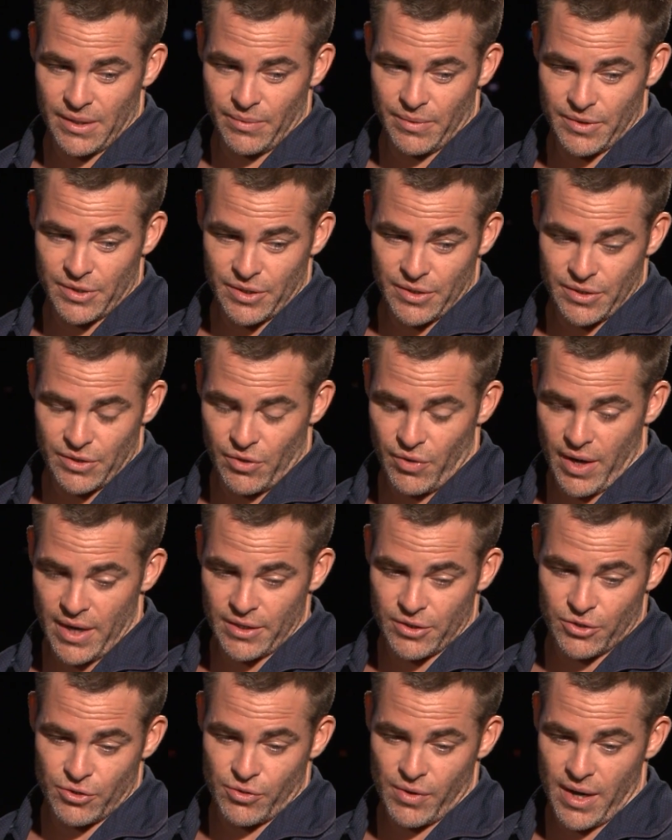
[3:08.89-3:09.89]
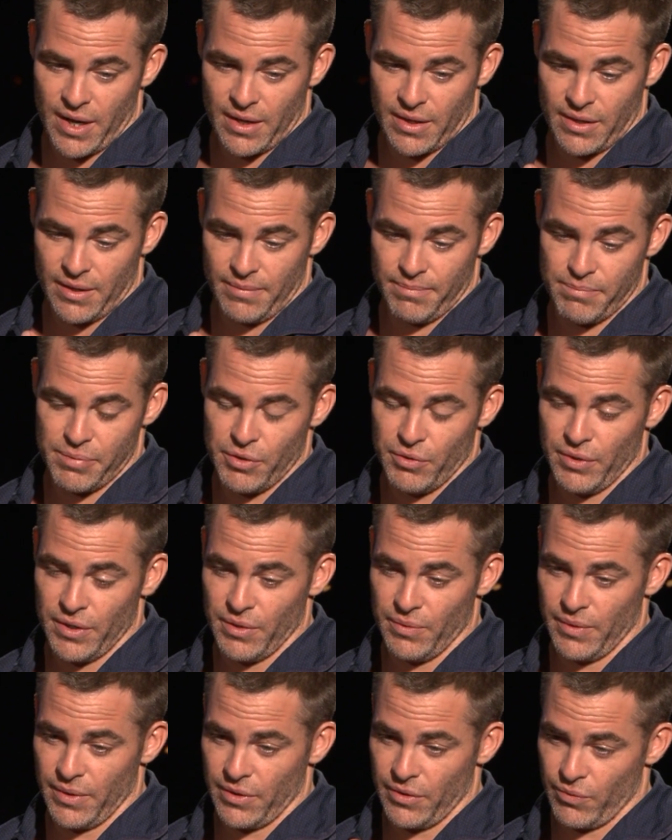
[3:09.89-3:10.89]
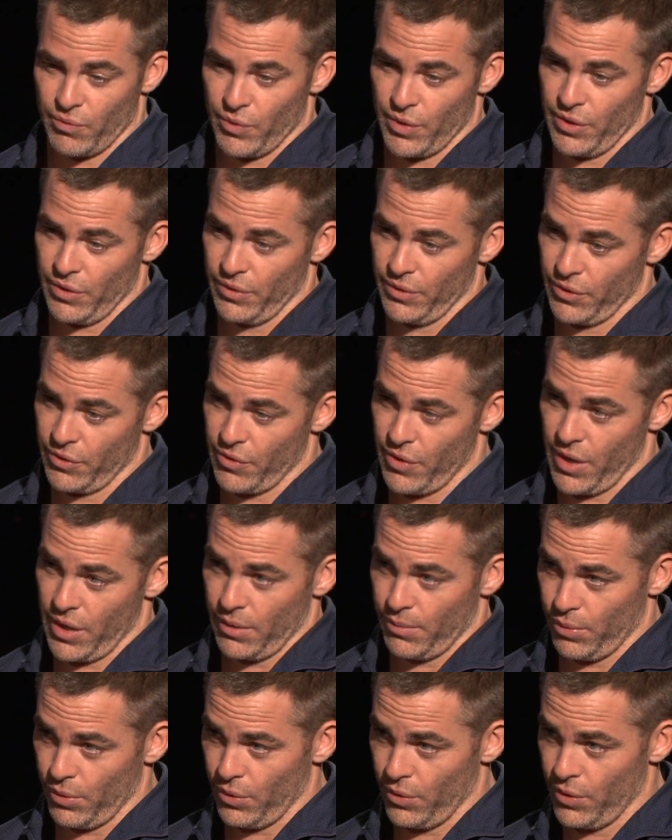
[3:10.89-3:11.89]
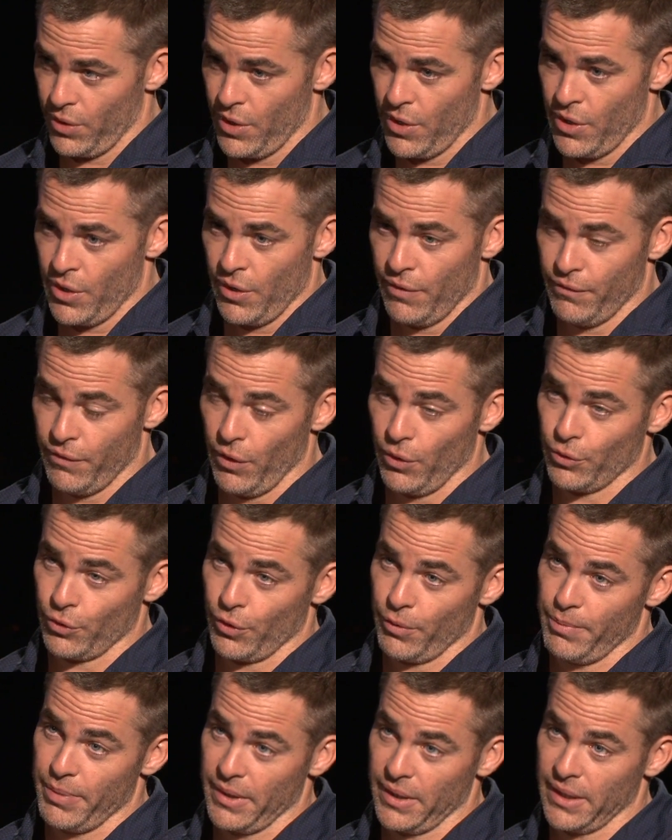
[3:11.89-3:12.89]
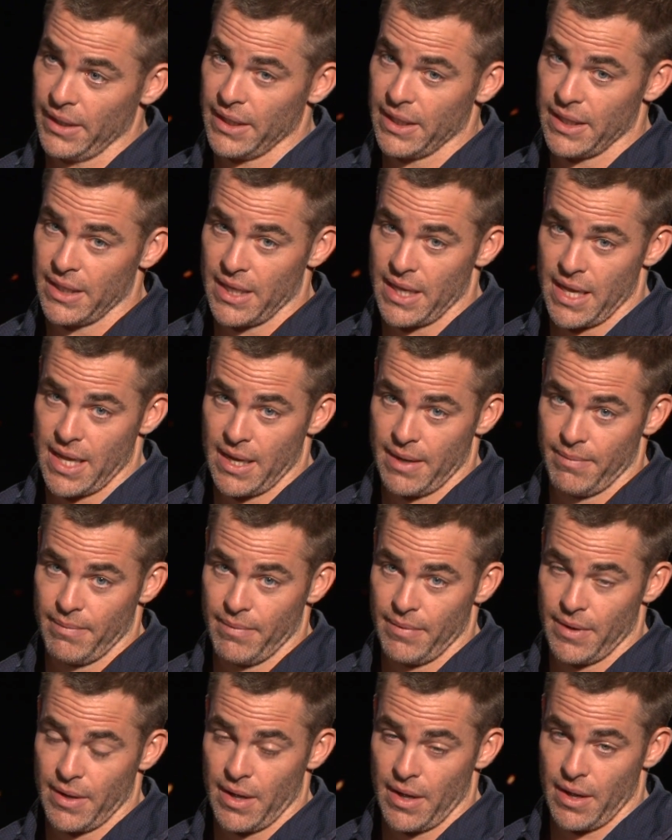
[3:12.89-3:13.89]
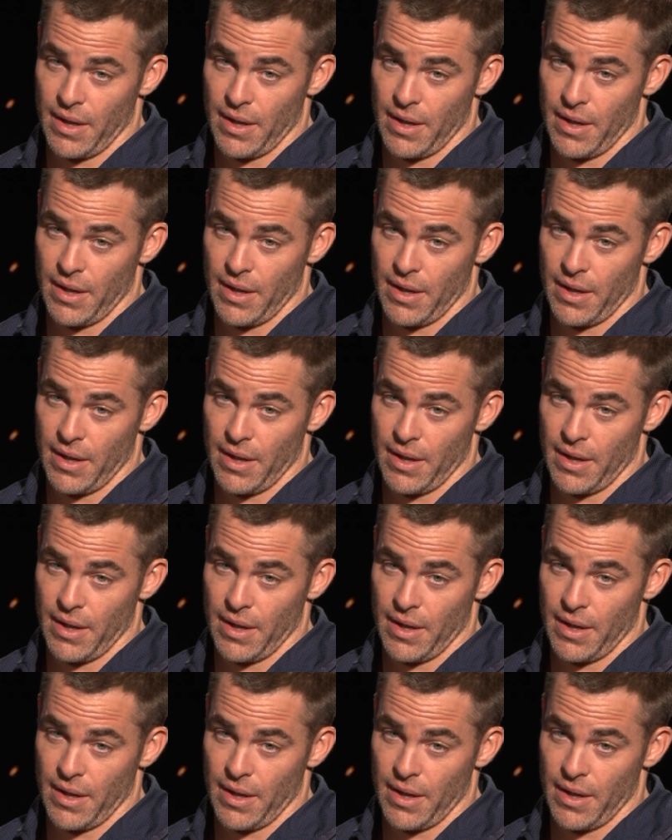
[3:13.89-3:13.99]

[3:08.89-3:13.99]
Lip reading: which is great strength and beauty with a real incredible vulnerability and